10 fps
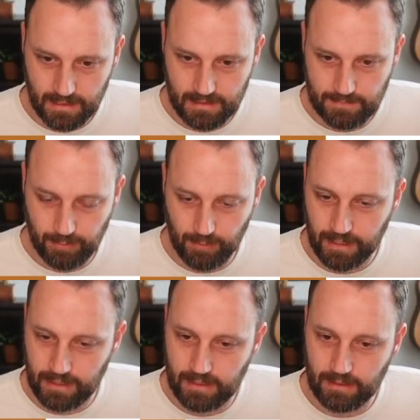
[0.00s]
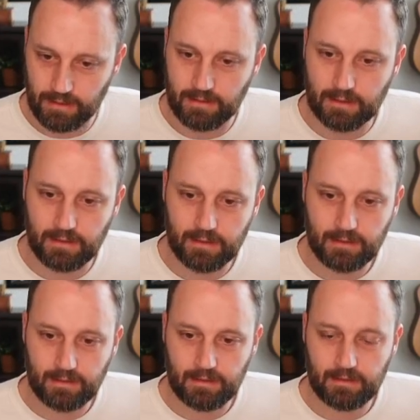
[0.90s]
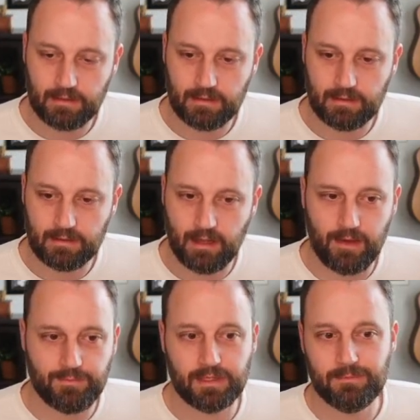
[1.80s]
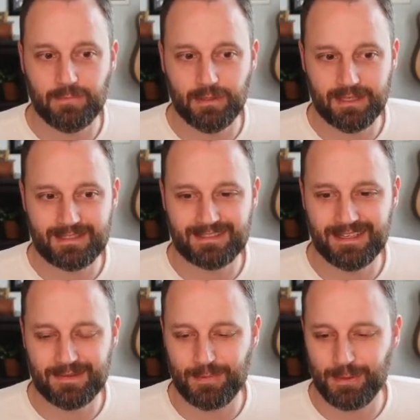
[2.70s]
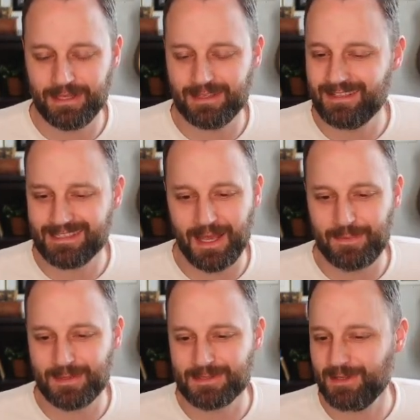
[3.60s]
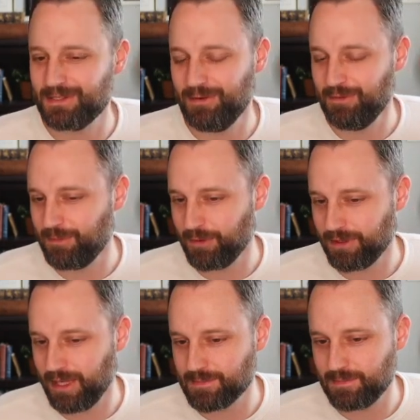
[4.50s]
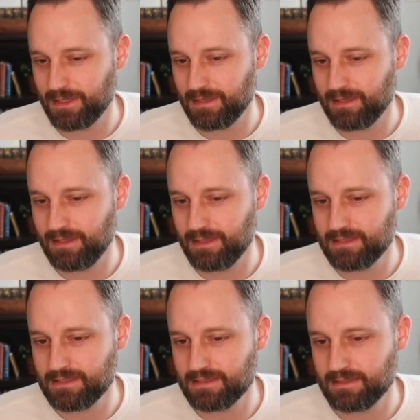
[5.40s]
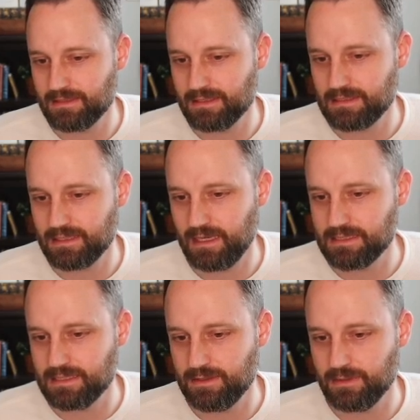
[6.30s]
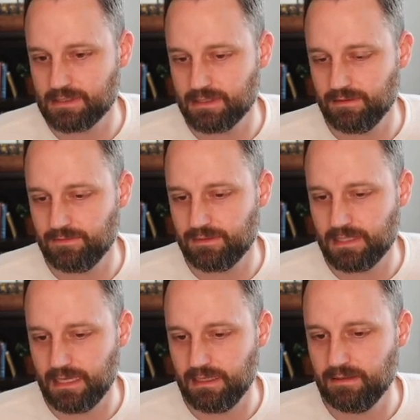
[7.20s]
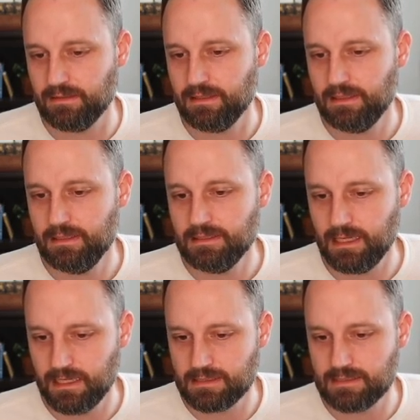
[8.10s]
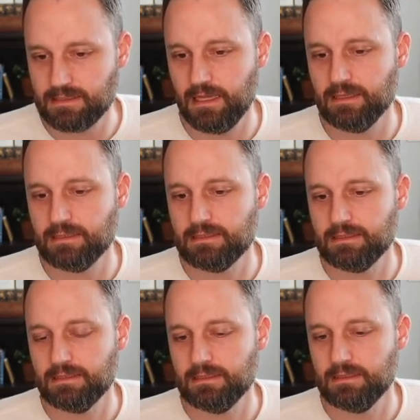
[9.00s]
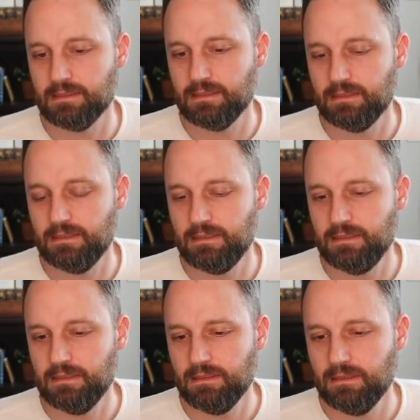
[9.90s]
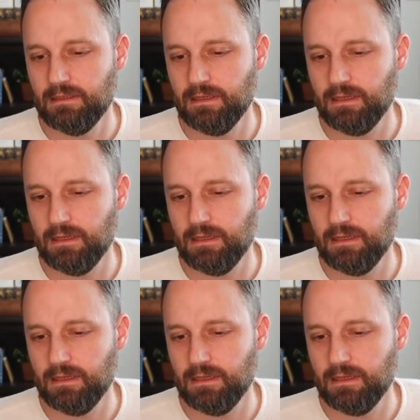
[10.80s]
point here, often in blitz and bullet, doesn't happen as much in over the board games, but this kind of sequence of taking, takes, I